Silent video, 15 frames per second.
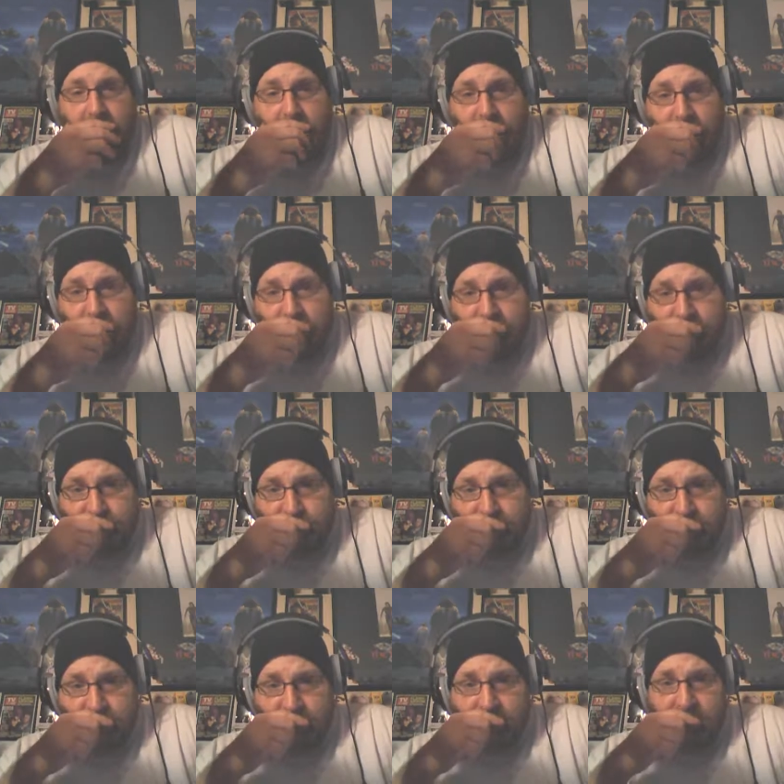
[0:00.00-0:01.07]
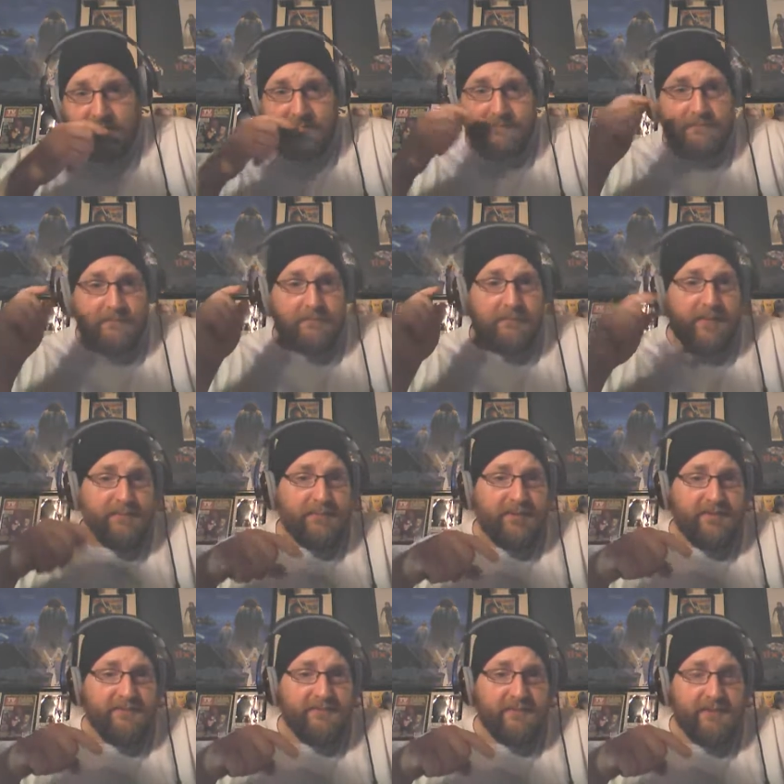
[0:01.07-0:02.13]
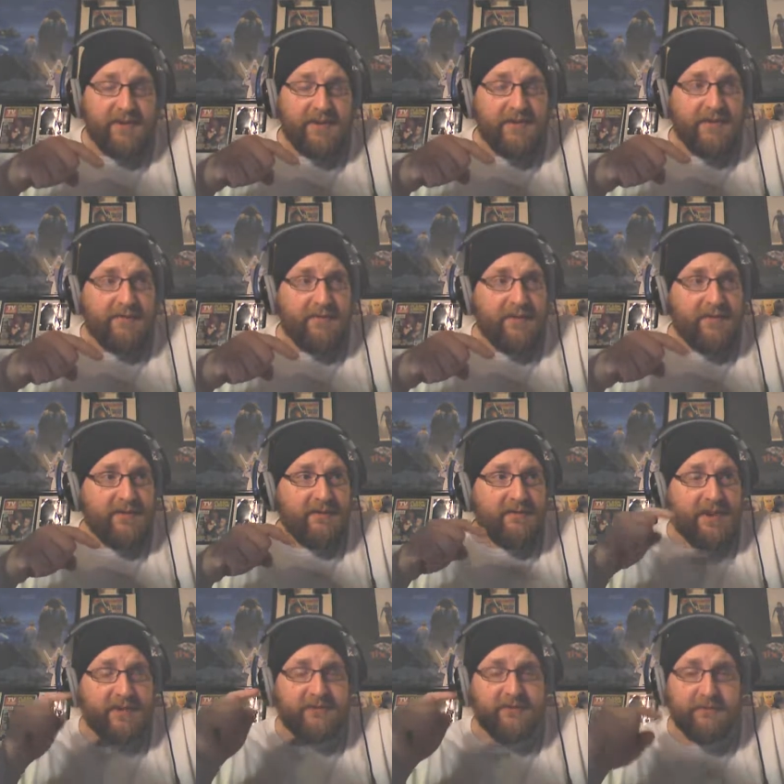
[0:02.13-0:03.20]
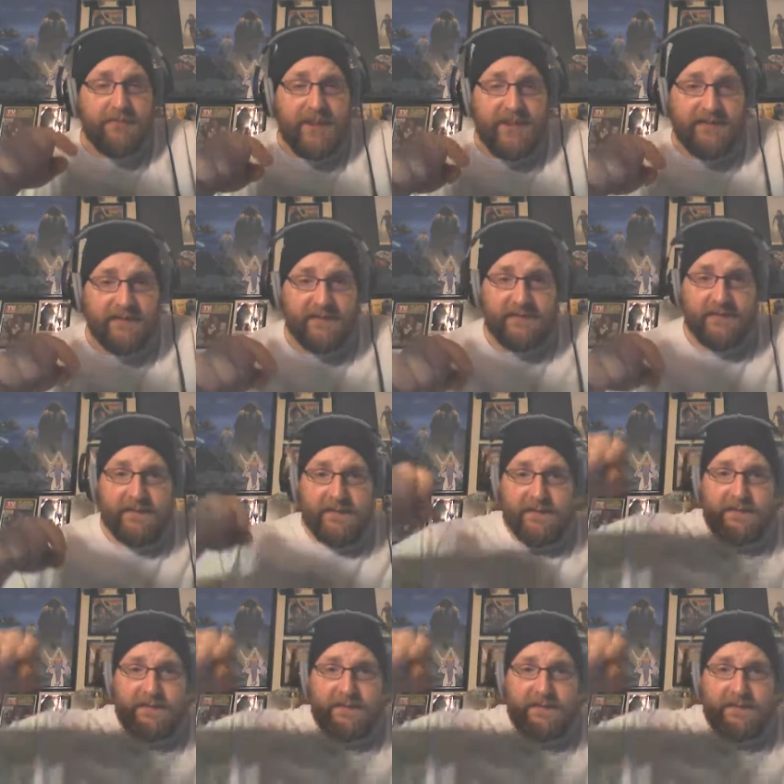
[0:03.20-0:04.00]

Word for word: Um, okay, my brother from another mother, Patrick Bagden.